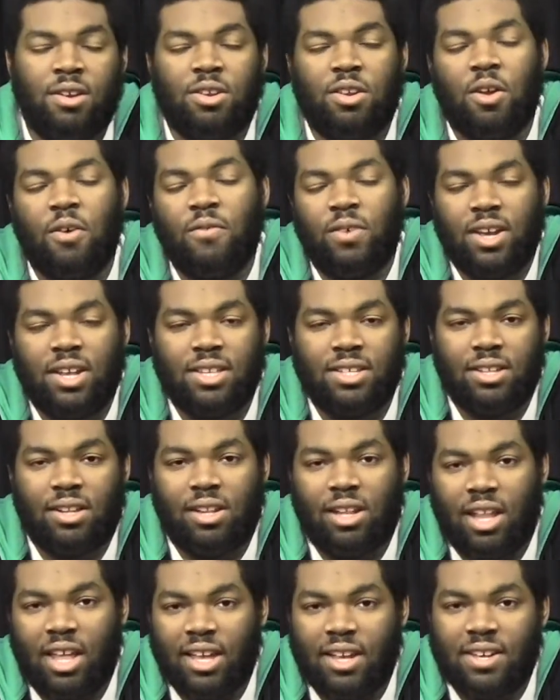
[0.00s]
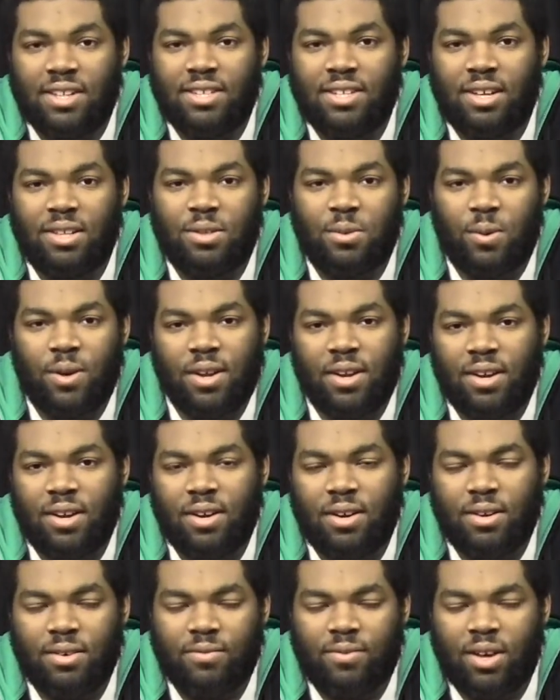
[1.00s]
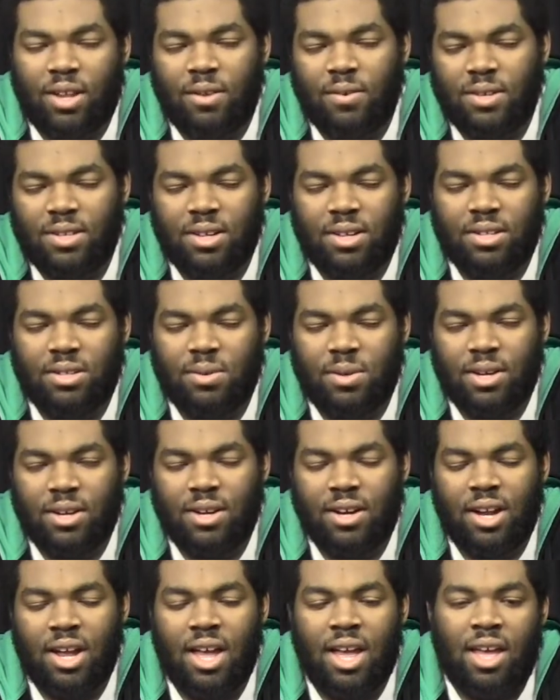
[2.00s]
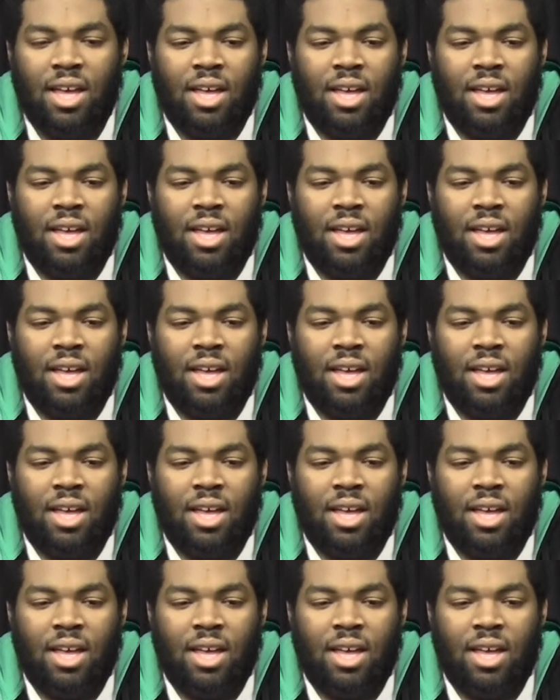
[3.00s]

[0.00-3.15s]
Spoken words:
Don't forget to like us on Twitter or follow us on Twitter.